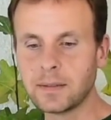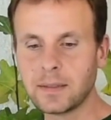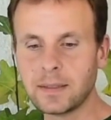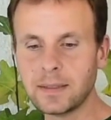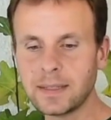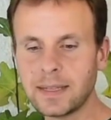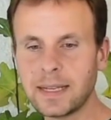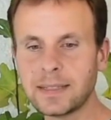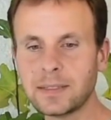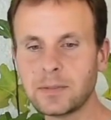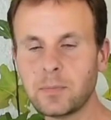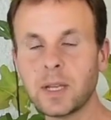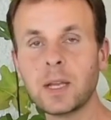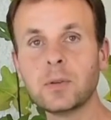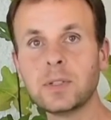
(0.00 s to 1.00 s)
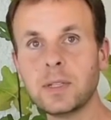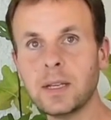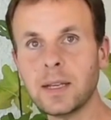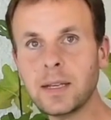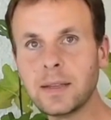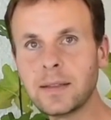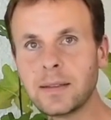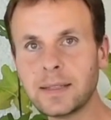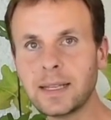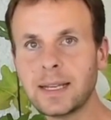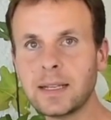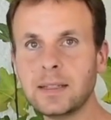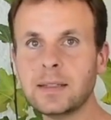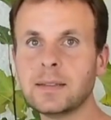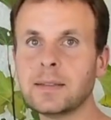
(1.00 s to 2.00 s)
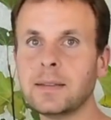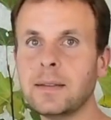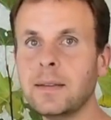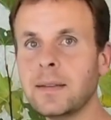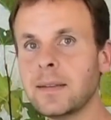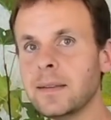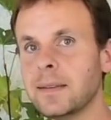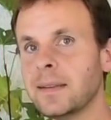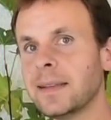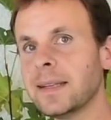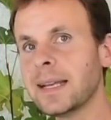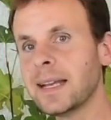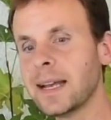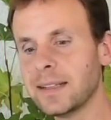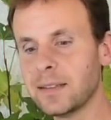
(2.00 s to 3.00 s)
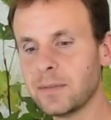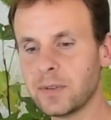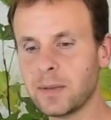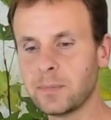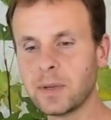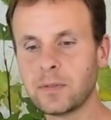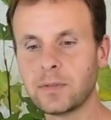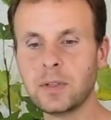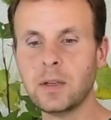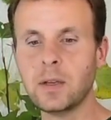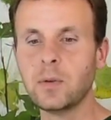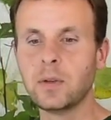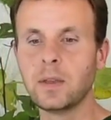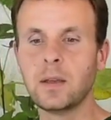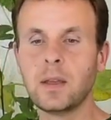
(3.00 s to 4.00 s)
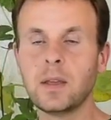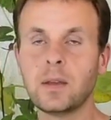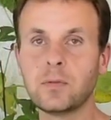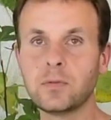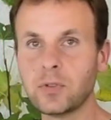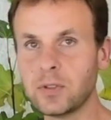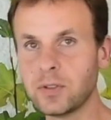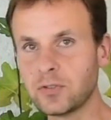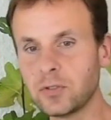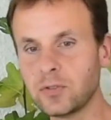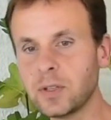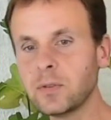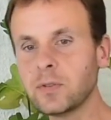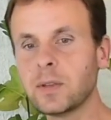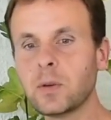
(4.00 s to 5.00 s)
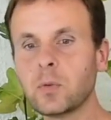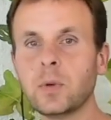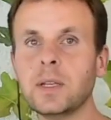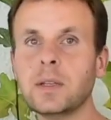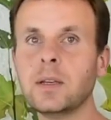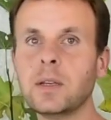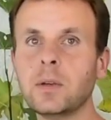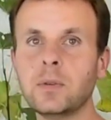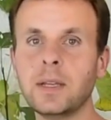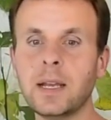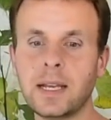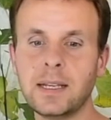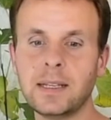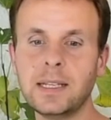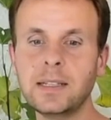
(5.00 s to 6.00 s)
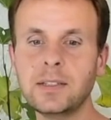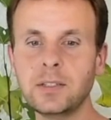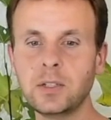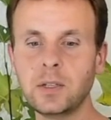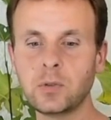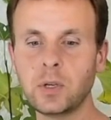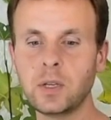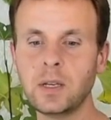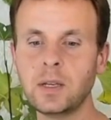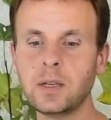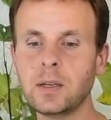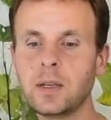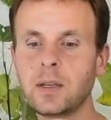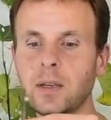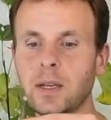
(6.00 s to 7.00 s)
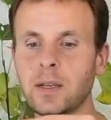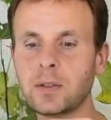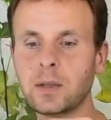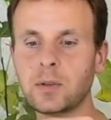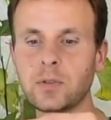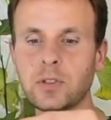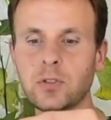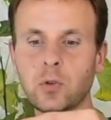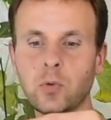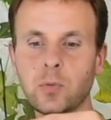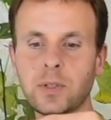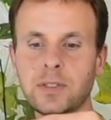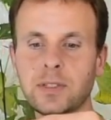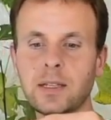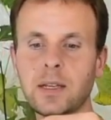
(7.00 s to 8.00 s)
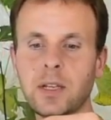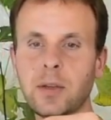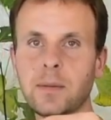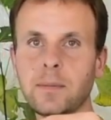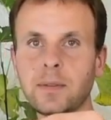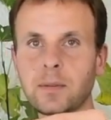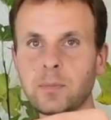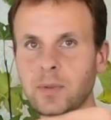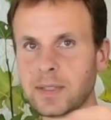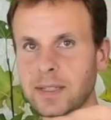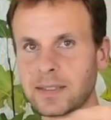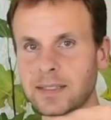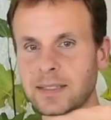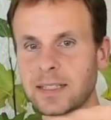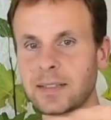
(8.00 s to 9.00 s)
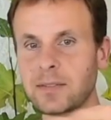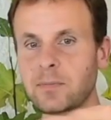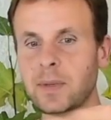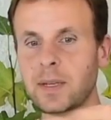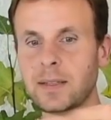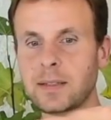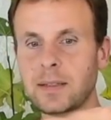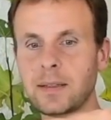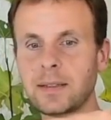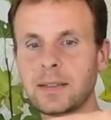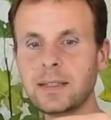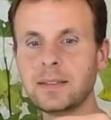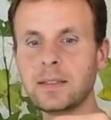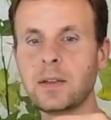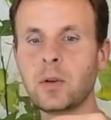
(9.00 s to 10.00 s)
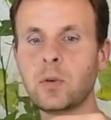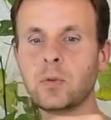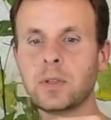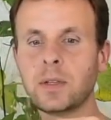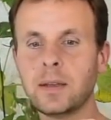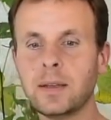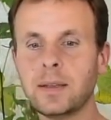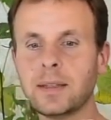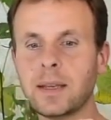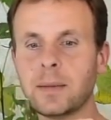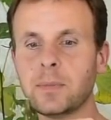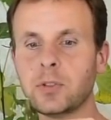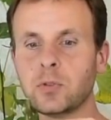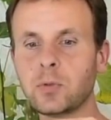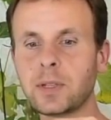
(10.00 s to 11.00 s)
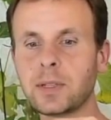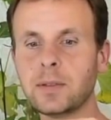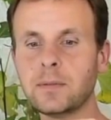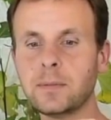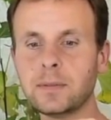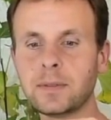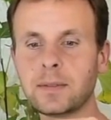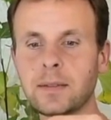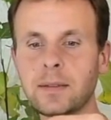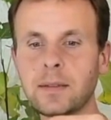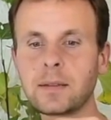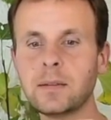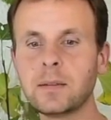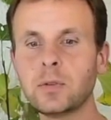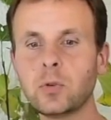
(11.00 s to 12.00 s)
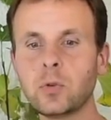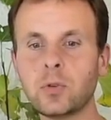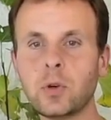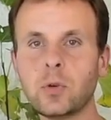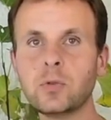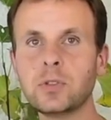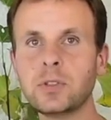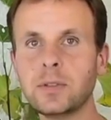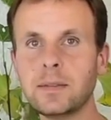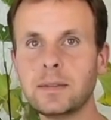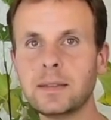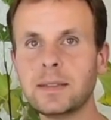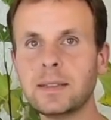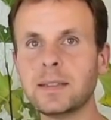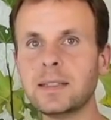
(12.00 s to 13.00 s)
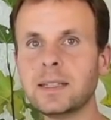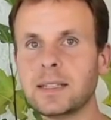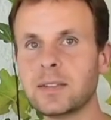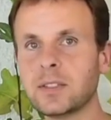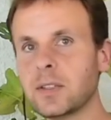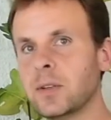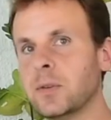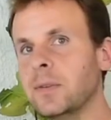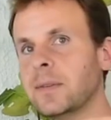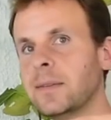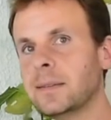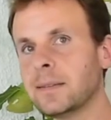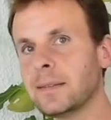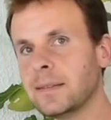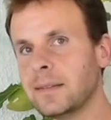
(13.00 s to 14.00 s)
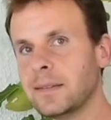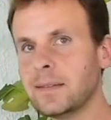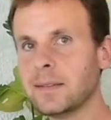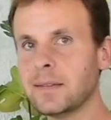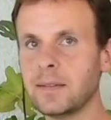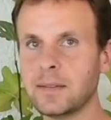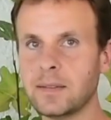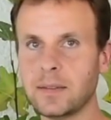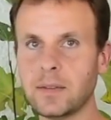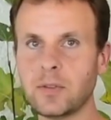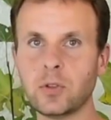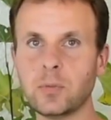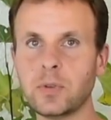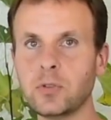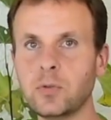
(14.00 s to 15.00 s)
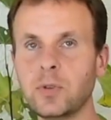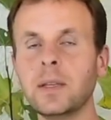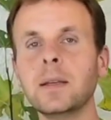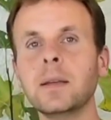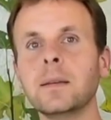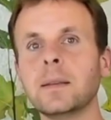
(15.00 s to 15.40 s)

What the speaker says: it can sprout, and that has to be above the node. For those who don't know what a node and an internode are, a node is always there. Where there's a leaf bud, that's a node, and between two nodes is the internode. So between